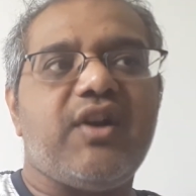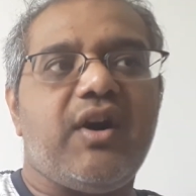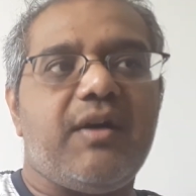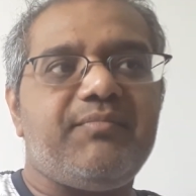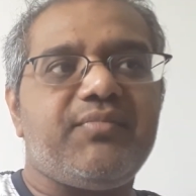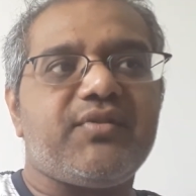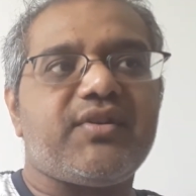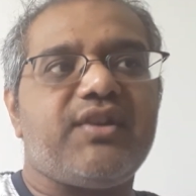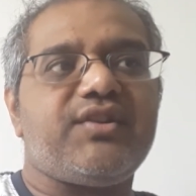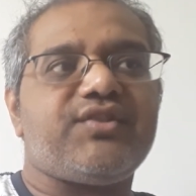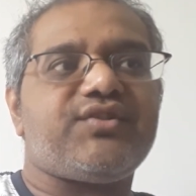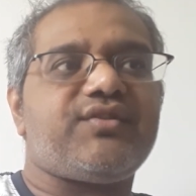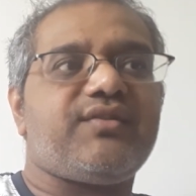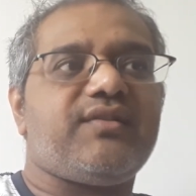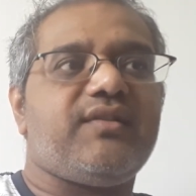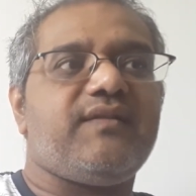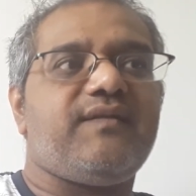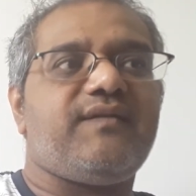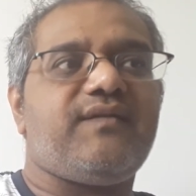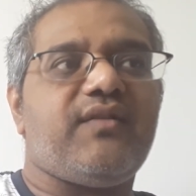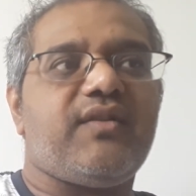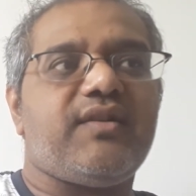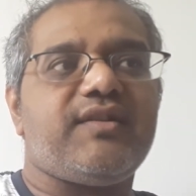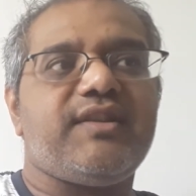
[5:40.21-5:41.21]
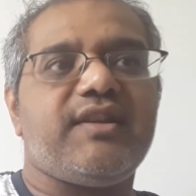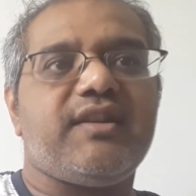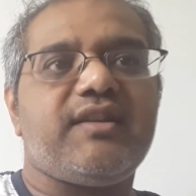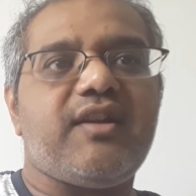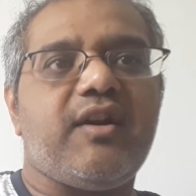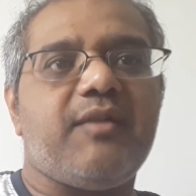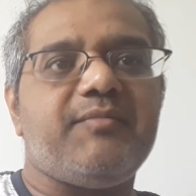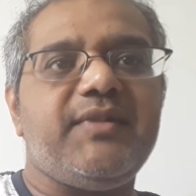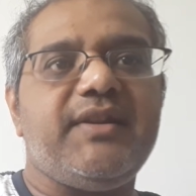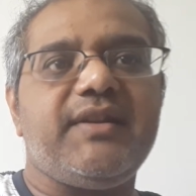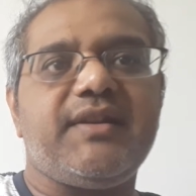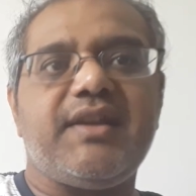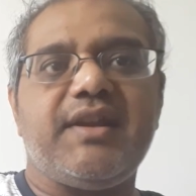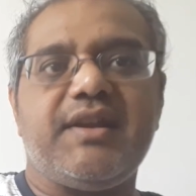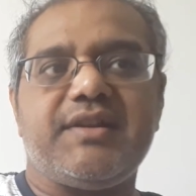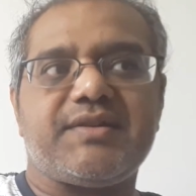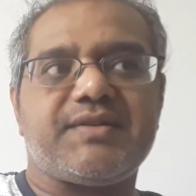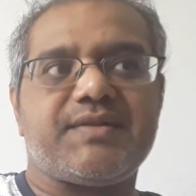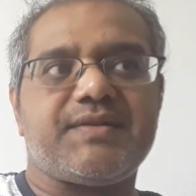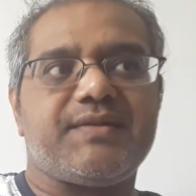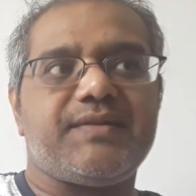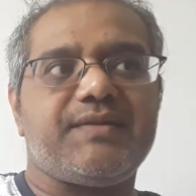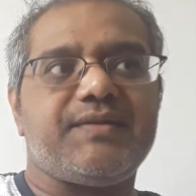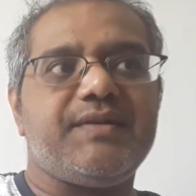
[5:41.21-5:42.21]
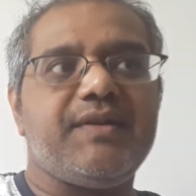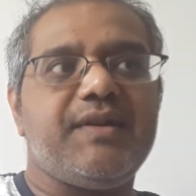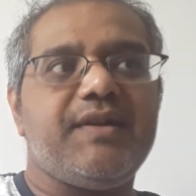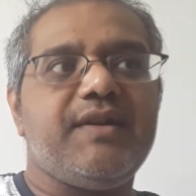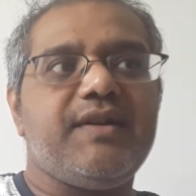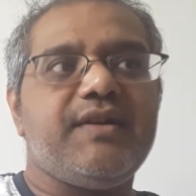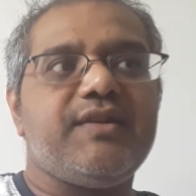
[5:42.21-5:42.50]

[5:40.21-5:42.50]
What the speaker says: operational for the communication